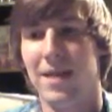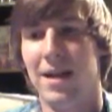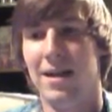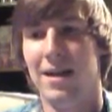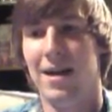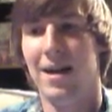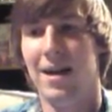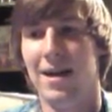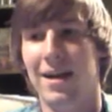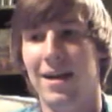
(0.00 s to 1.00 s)
And
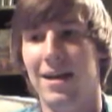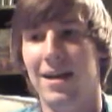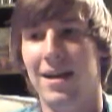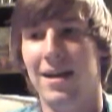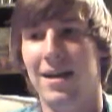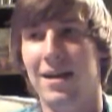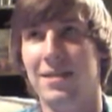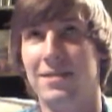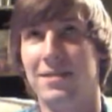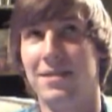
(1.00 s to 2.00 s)

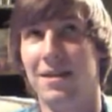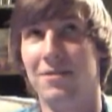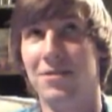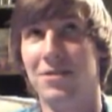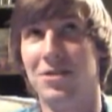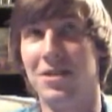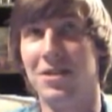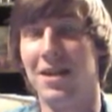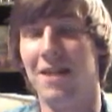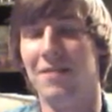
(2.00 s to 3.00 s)
it's a Christian
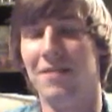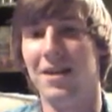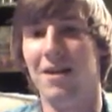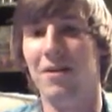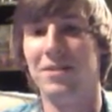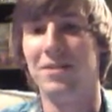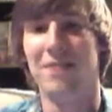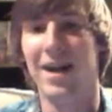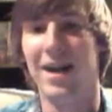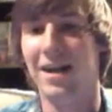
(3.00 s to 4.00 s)
gay video
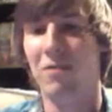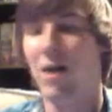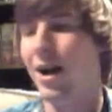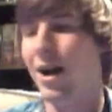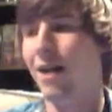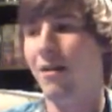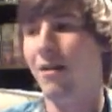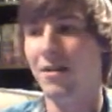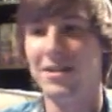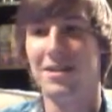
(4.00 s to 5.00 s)
explaining why
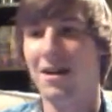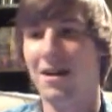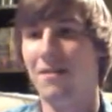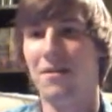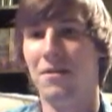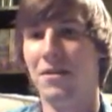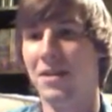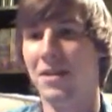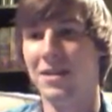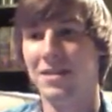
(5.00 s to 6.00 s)
all this stuff, all the
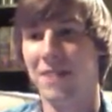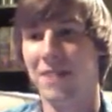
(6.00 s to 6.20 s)
things that have